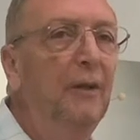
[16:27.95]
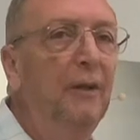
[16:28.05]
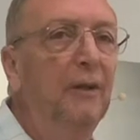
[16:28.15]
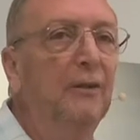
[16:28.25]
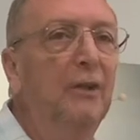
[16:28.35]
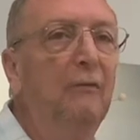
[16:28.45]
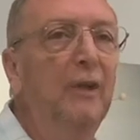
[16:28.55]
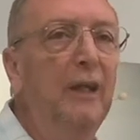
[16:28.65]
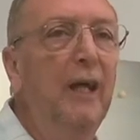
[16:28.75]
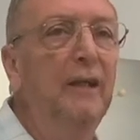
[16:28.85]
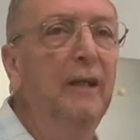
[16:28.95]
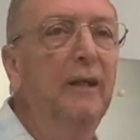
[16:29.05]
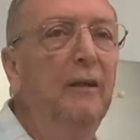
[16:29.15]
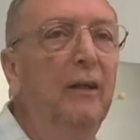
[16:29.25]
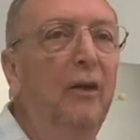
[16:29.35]
In 70
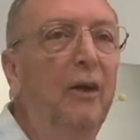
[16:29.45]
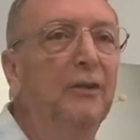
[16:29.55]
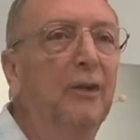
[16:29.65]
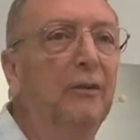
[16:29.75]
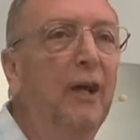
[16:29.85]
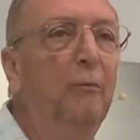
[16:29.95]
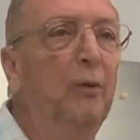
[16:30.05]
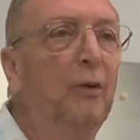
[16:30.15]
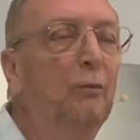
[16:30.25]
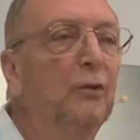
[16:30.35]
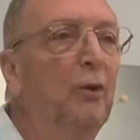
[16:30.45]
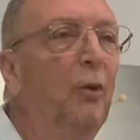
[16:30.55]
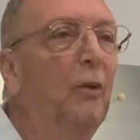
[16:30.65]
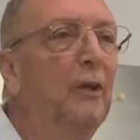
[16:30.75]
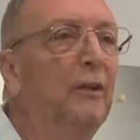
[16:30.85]
AD, they lost their temple. It was
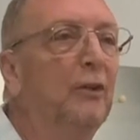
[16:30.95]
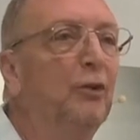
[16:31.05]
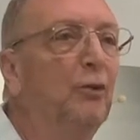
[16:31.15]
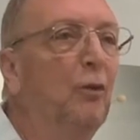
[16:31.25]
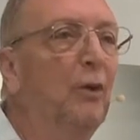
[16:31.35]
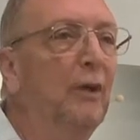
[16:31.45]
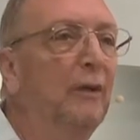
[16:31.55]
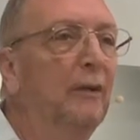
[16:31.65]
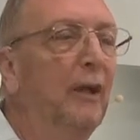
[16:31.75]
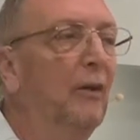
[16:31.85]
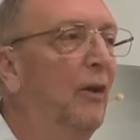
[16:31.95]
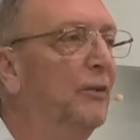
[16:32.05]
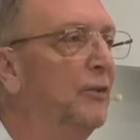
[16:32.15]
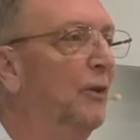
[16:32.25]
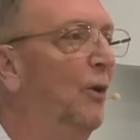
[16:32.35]
totally destroyed. They
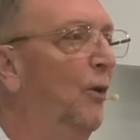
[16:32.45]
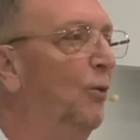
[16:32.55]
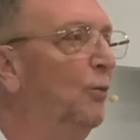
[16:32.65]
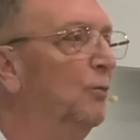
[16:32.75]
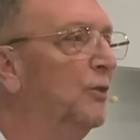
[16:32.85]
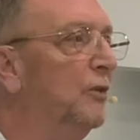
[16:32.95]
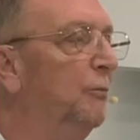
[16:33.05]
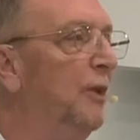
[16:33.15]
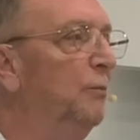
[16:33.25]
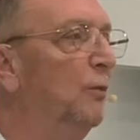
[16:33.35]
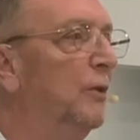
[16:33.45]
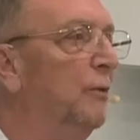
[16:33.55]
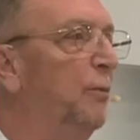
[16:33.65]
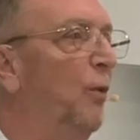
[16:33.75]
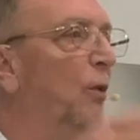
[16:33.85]
lost their homes. The people were
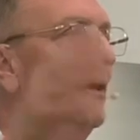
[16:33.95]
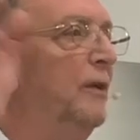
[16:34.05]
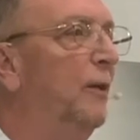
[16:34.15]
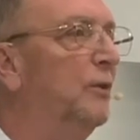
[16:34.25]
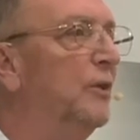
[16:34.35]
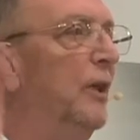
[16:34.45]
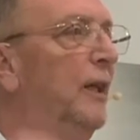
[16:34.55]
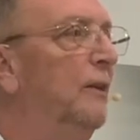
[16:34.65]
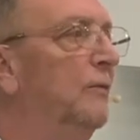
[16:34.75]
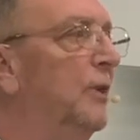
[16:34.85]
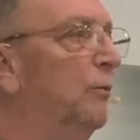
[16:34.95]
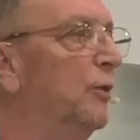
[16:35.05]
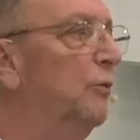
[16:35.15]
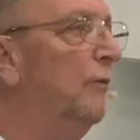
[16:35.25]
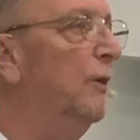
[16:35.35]
deported. They were slaves. They were
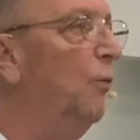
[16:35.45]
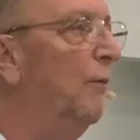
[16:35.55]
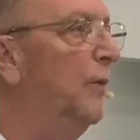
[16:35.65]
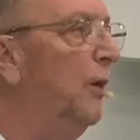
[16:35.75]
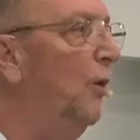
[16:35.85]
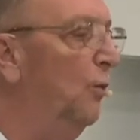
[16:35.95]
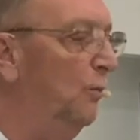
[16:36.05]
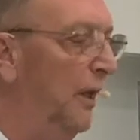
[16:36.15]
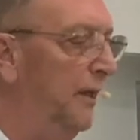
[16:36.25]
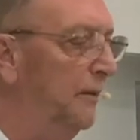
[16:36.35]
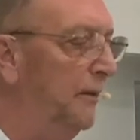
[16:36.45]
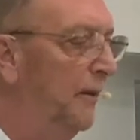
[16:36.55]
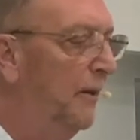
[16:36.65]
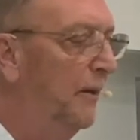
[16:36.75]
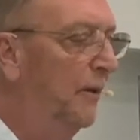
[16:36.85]
driven from their homeland.
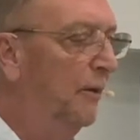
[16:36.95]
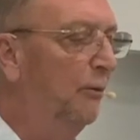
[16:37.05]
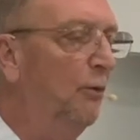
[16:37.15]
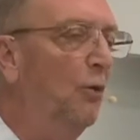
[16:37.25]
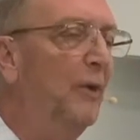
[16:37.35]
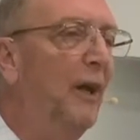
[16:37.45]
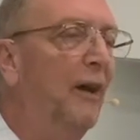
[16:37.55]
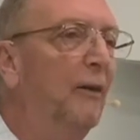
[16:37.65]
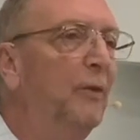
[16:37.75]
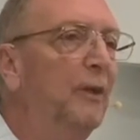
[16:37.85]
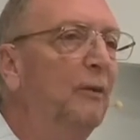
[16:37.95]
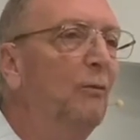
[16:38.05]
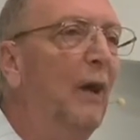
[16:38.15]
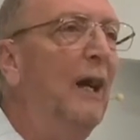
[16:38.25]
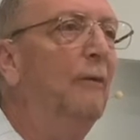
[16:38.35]
The Roman army
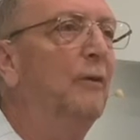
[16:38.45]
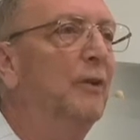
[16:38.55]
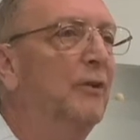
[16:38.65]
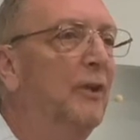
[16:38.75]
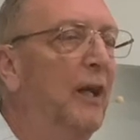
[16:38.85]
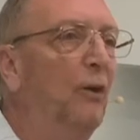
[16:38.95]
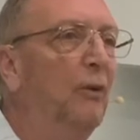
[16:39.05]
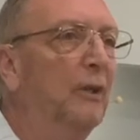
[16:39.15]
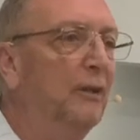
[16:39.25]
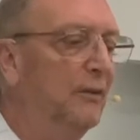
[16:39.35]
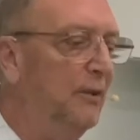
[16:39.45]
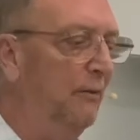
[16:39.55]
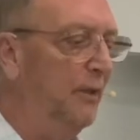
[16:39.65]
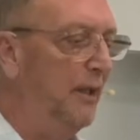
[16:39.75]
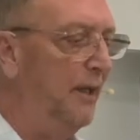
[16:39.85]
ravaged the area in
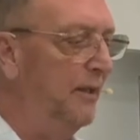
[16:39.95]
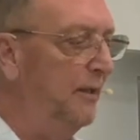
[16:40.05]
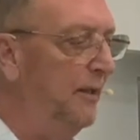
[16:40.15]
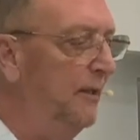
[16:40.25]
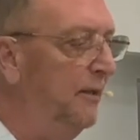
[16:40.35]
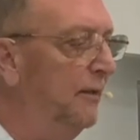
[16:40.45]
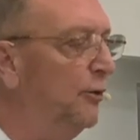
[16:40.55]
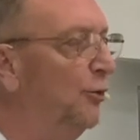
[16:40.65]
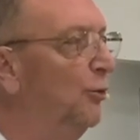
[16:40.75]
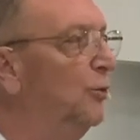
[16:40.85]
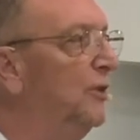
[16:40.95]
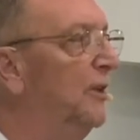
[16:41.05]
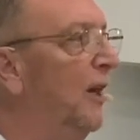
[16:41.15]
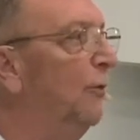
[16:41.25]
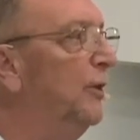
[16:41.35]
70 AD, and the Jews
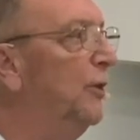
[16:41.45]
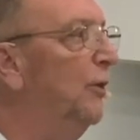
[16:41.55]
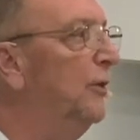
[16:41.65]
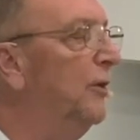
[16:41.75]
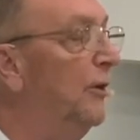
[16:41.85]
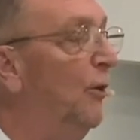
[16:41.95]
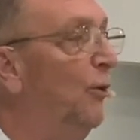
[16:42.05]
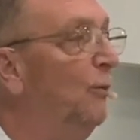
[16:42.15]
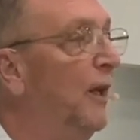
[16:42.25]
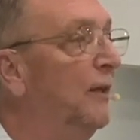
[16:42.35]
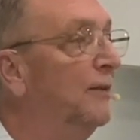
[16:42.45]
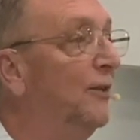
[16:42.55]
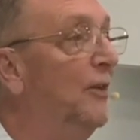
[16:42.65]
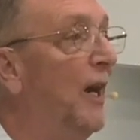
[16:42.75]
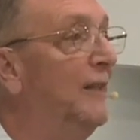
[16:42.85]
did not return to their homeland
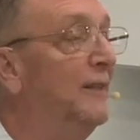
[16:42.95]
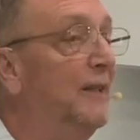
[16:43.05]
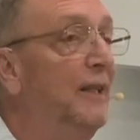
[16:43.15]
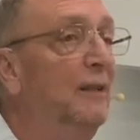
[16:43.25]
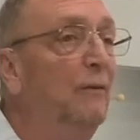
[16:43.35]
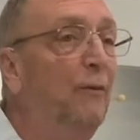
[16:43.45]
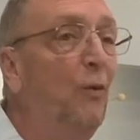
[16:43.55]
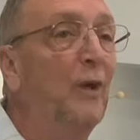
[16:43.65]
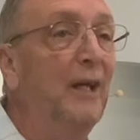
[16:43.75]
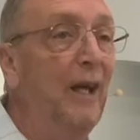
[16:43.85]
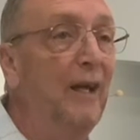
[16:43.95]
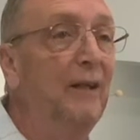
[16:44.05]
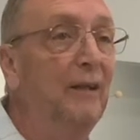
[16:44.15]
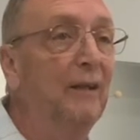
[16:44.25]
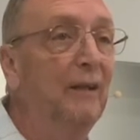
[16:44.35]
until
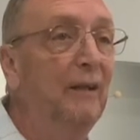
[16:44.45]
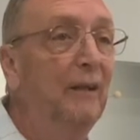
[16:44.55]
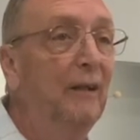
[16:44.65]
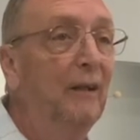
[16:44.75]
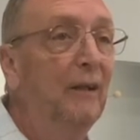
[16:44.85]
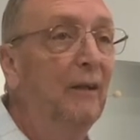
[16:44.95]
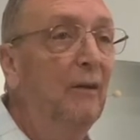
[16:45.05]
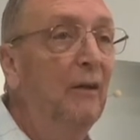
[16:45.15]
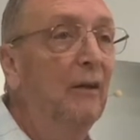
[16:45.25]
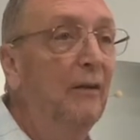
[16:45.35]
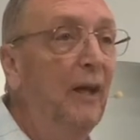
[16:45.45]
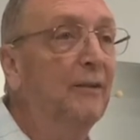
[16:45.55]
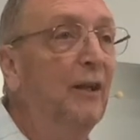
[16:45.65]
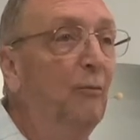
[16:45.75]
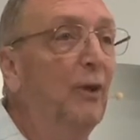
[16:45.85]
1948.
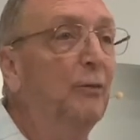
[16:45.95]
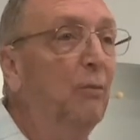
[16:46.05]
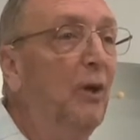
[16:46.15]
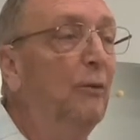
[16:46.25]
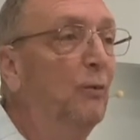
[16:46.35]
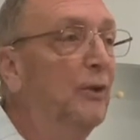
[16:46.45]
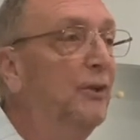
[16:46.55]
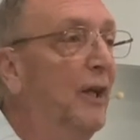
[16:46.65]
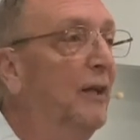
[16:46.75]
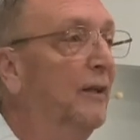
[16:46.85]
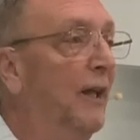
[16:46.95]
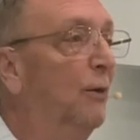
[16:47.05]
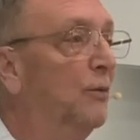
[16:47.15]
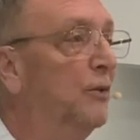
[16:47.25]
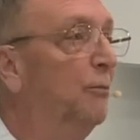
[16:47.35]
That's how much blood was shed, and
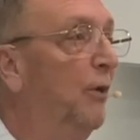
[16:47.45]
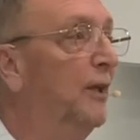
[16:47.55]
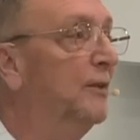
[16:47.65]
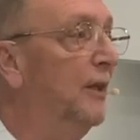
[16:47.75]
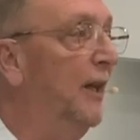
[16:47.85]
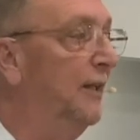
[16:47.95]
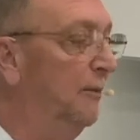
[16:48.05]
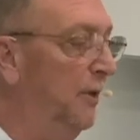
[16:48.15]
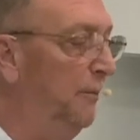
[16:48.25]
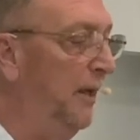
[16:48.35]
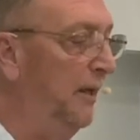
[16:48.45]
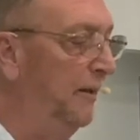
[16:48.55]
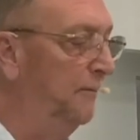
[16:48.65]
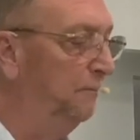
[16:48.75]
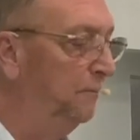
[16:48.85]
that was the price that had to be
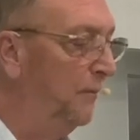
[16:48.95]
paid.